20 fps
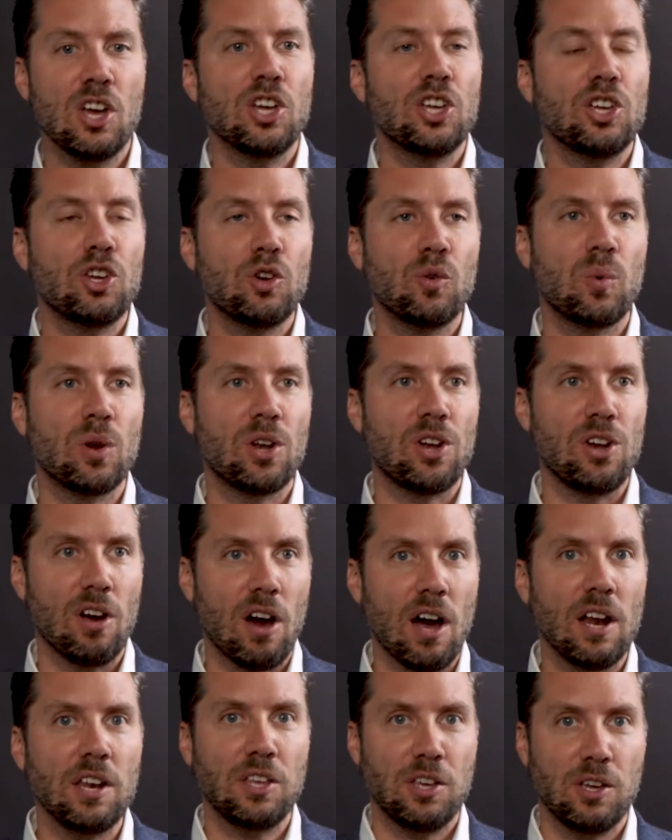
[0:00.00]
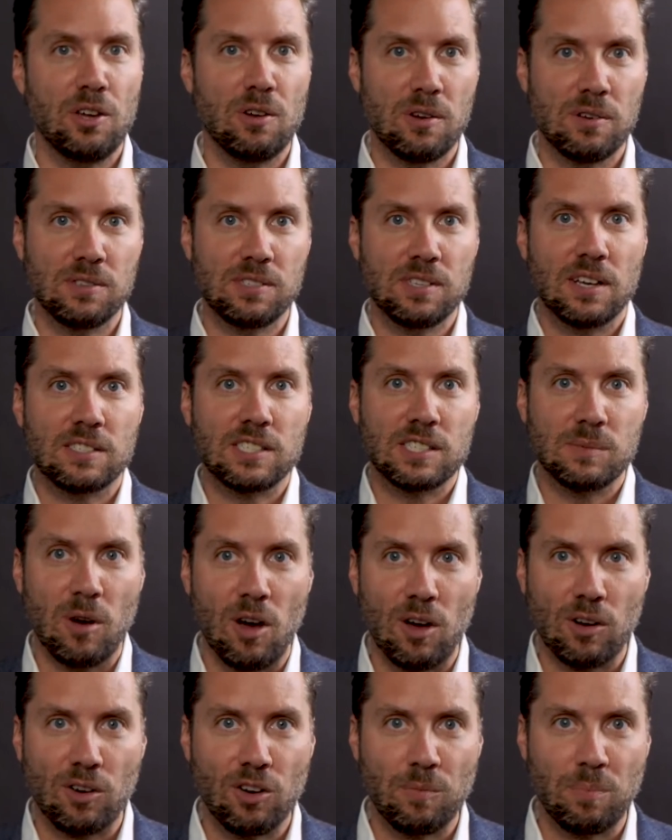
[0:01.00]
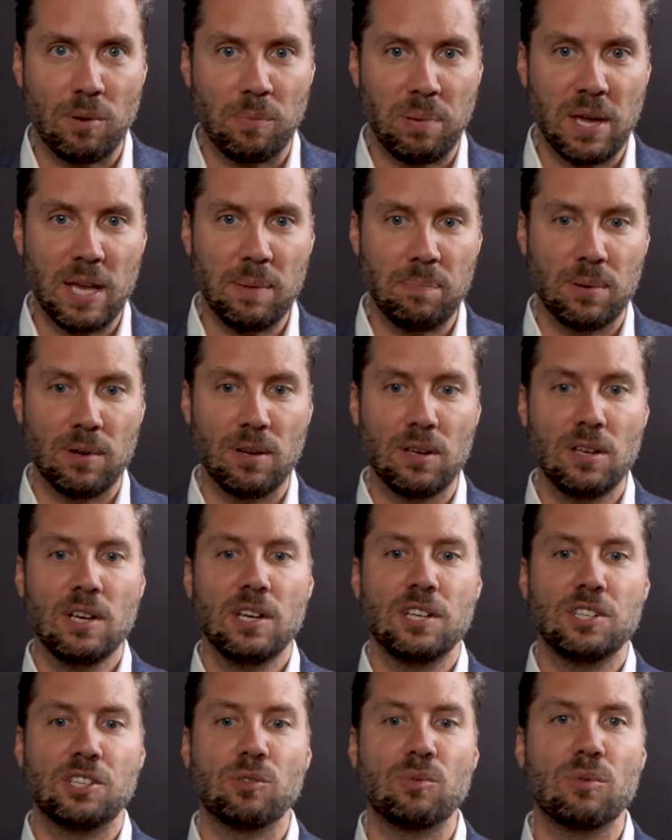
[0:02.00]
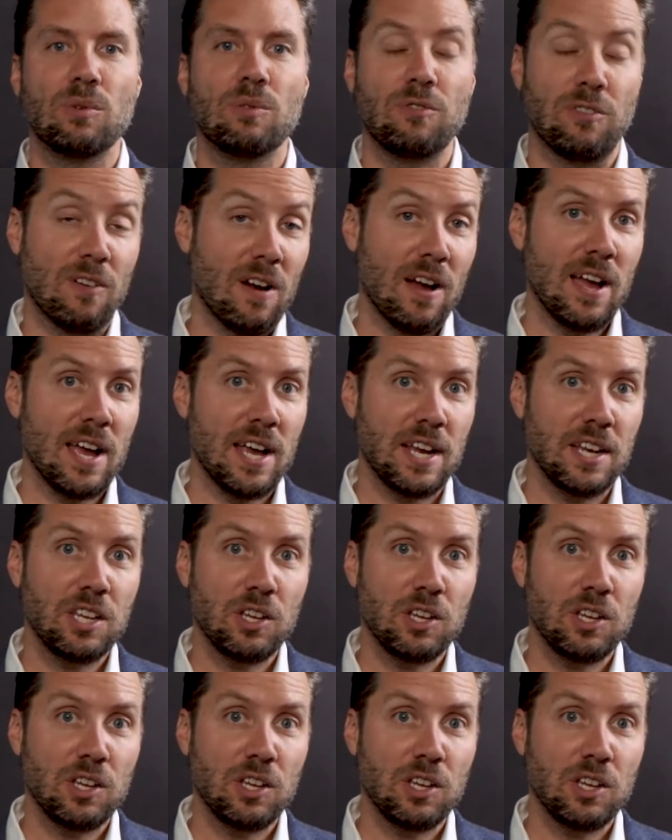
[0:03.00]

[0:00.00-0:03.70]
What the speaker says: you would not use a small group of people to refine.